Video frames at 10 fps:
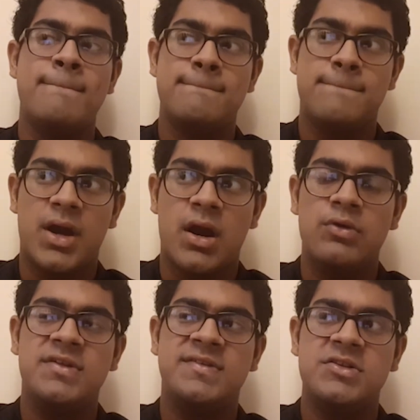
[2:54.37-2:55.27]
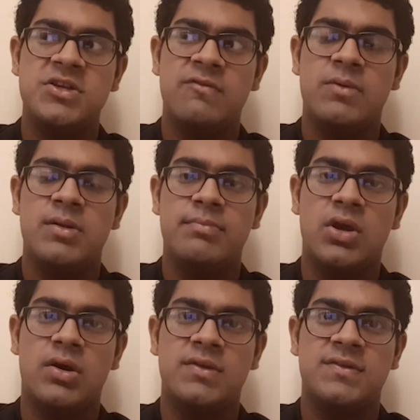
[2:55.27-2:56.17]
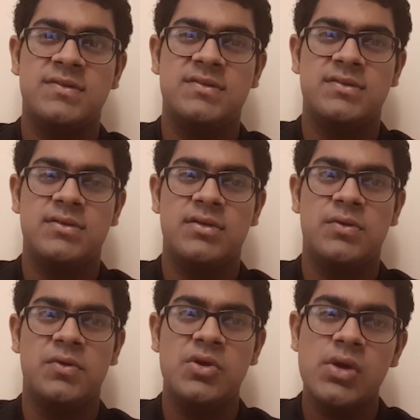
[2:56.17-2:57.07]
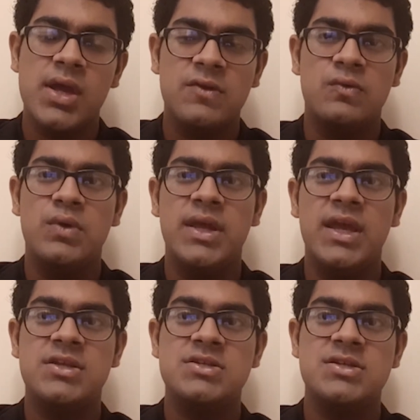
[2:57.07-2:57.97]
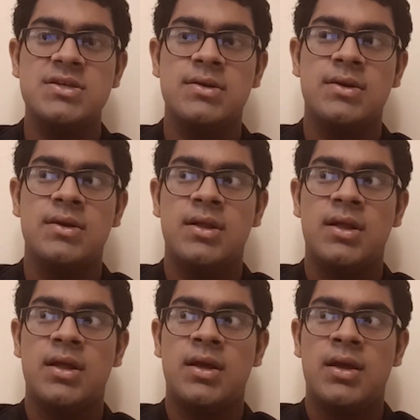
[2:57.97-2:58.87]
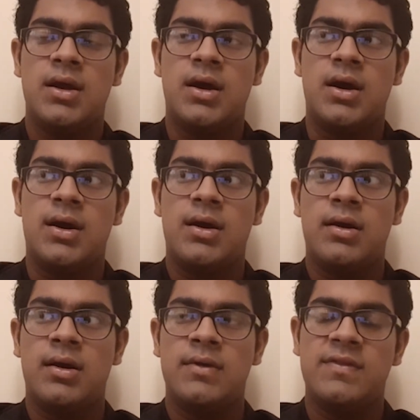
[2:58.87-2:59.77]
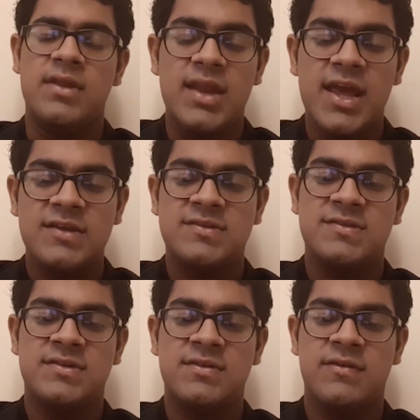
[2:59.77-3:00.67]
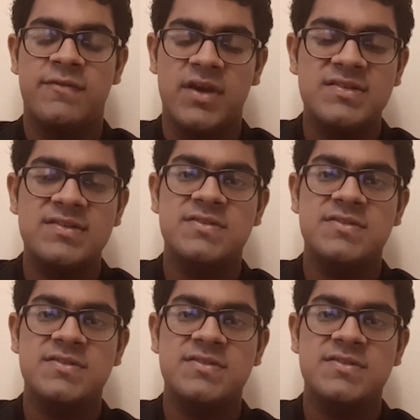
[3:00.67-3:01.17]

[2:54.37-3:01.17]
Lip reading: proudest achievement, because you get to teach the next phases